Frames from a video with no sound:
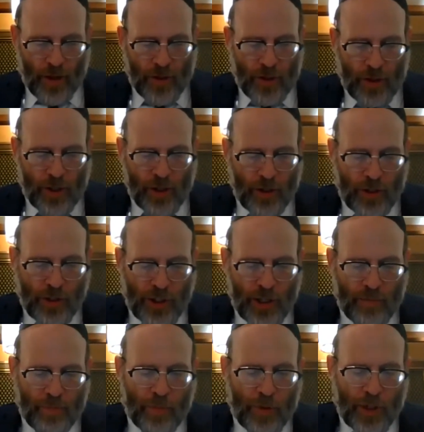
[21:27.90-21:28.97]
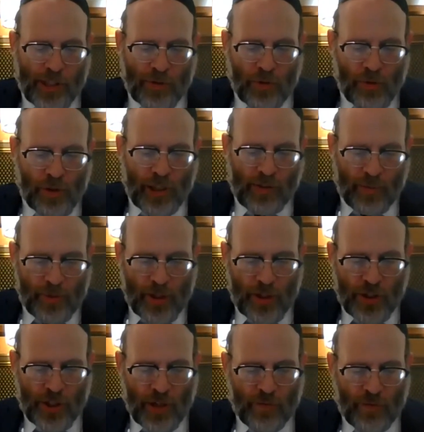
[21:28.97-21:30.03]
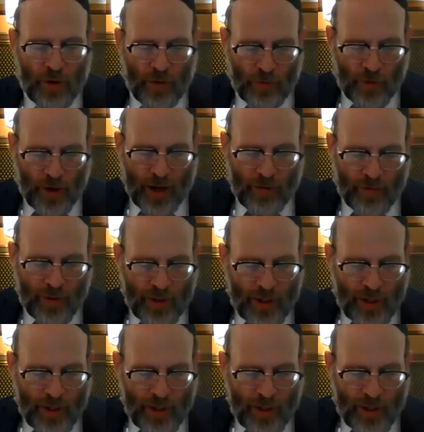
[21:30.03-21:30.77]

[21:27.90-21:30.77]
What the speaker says: the students from the yeshiva of Rav.